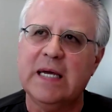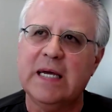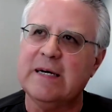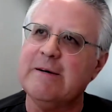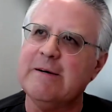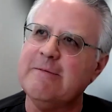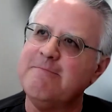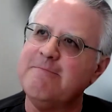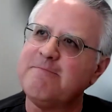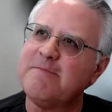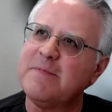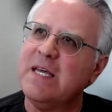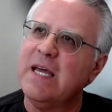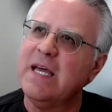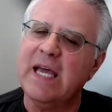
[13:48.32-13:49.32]

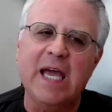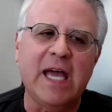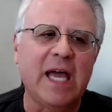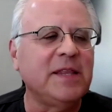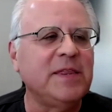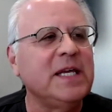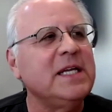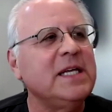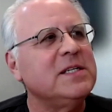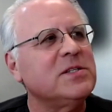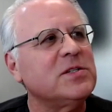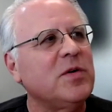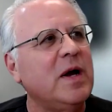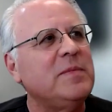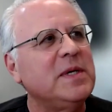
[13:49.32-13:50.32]
I think he
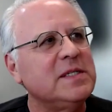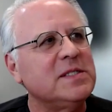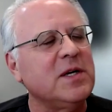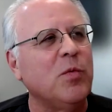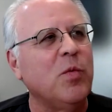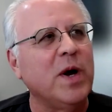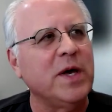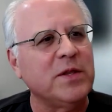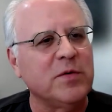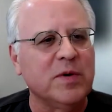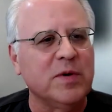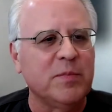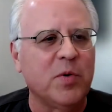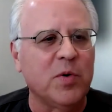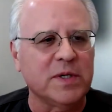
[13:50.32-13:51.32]
described it as a weather
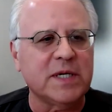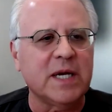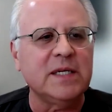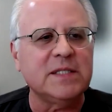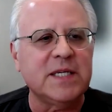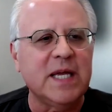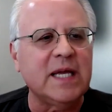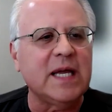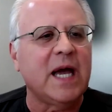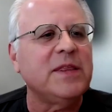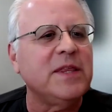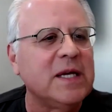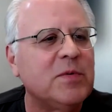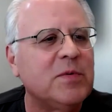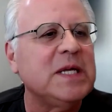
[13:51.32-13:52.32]
report. I
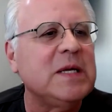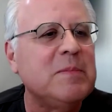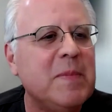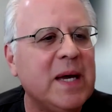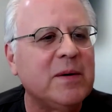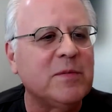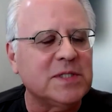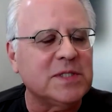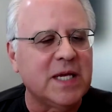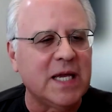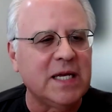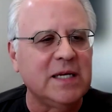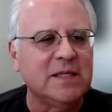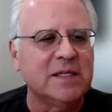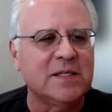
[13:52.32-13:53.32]
think what he meant was
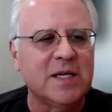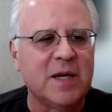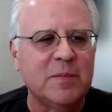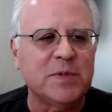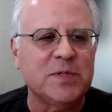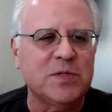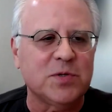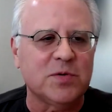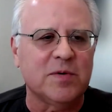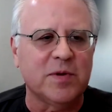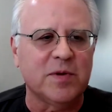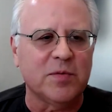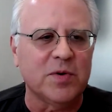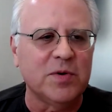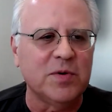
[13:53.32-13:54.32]
taking the temperature of
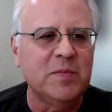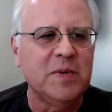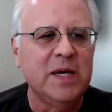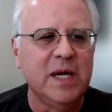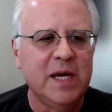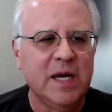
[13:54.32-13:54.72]
the room.